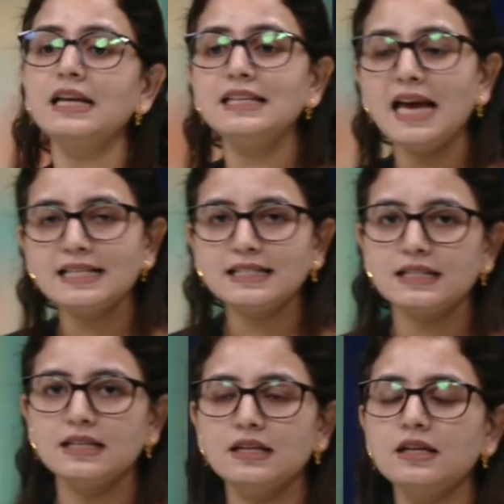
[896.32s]

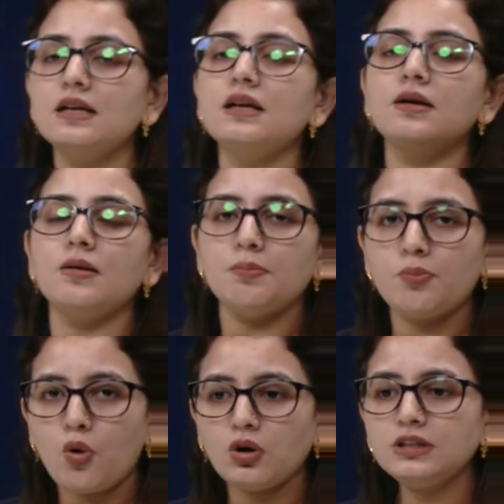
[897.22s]
Yes,
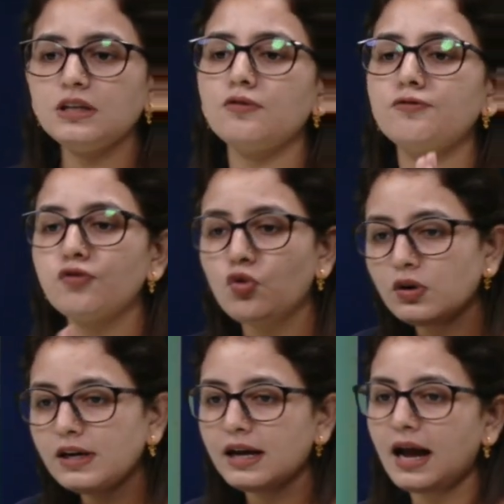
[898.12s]
both
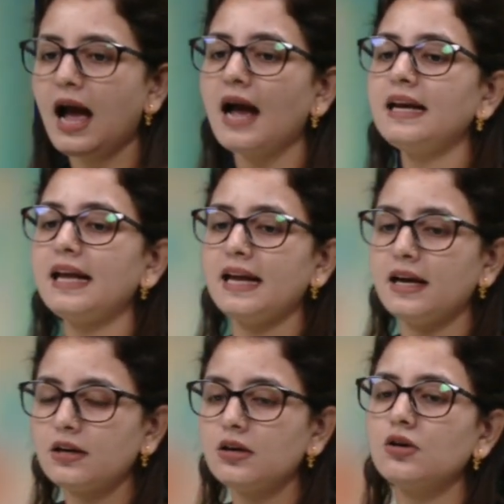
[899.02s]
food and
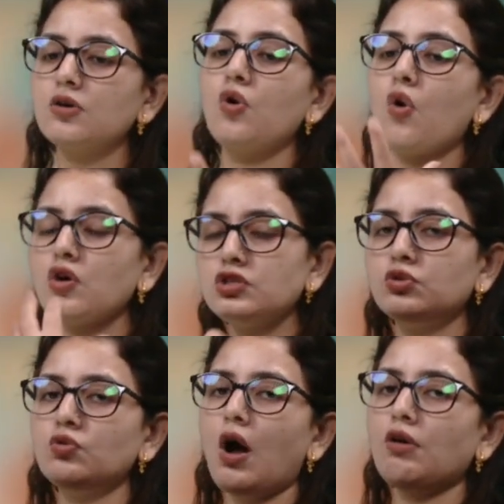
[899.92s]
air goes
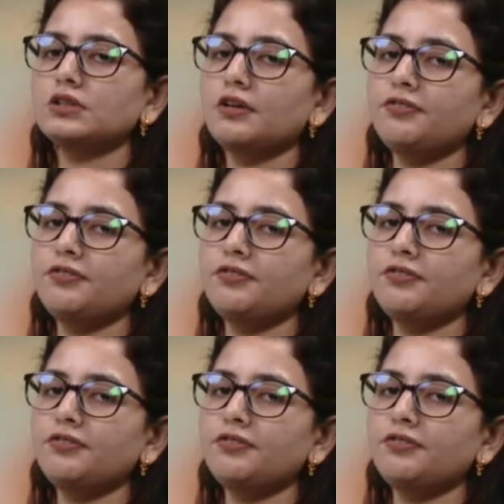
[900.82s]
throughout the